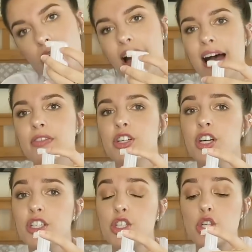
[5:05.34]
the
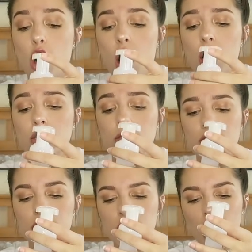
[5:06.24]
lavender is strong.
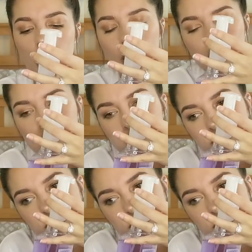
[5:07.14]
So